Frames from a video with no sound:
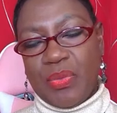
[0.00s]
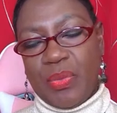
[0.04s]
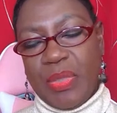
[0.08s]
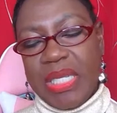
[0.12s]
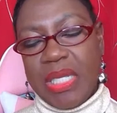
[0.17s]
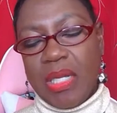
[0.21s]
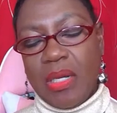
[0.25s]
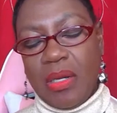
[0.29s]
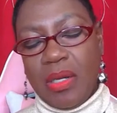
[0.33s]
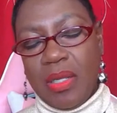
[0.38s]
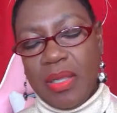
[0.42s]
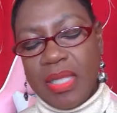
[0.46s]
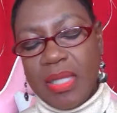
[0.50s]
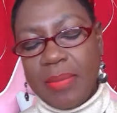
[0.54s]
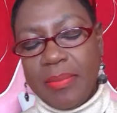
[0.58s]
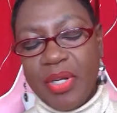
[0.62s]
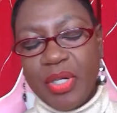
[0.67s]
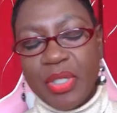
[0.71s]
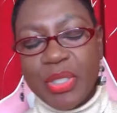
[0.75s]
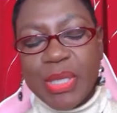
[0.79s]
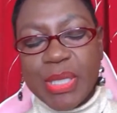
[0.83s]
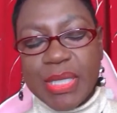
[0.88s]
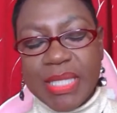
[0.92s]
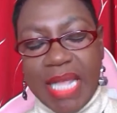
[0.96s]
we call them
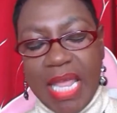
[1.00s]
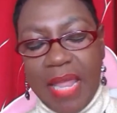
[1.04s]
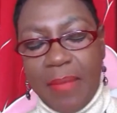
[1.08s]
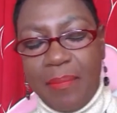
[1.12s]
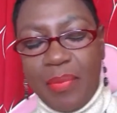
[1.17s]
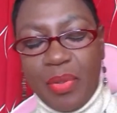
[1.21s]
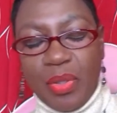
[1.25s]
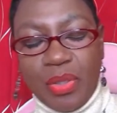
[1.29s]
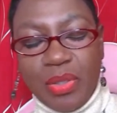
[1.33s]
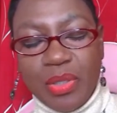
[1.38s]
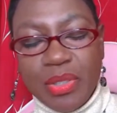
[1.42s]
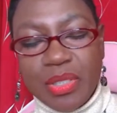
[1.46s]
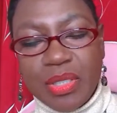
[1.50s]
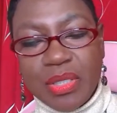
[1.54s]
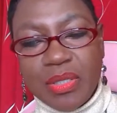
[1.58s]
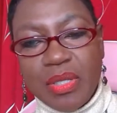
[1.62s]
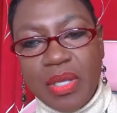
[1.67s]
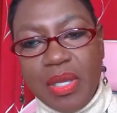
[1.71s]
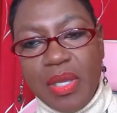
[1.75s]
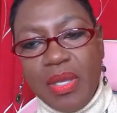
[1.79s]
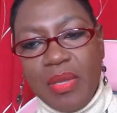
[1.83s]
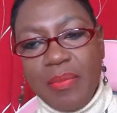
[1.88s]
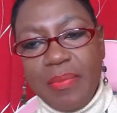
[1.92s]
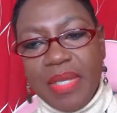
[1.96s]
our staples
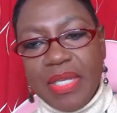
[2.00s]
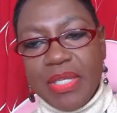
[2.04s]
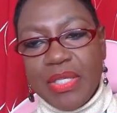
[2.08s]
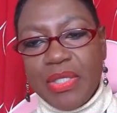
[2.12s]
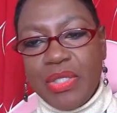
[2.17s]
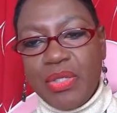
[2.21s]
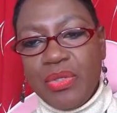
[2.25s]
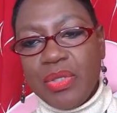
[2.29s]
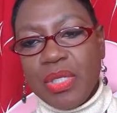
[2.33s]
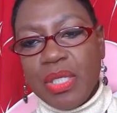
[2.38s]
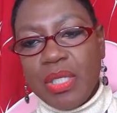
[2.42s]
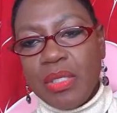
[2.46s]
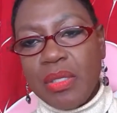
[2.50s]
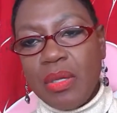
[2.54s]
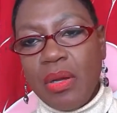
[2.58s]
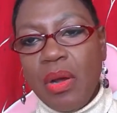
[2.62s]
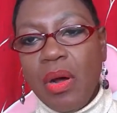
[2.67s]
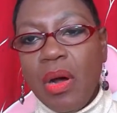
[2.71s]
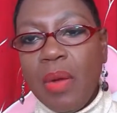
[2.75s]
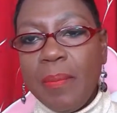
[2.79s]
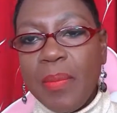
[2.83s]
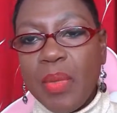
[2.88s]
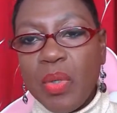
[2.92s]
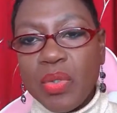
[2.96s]
because you can
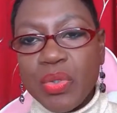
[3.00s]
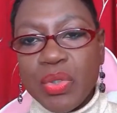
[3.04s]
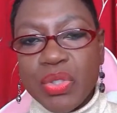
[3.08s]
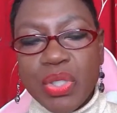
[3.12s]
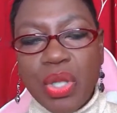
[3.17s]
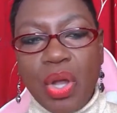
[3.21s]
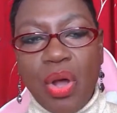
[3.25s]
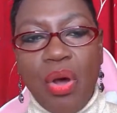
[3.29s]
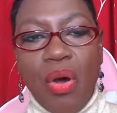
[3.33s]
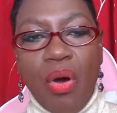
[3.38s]
almost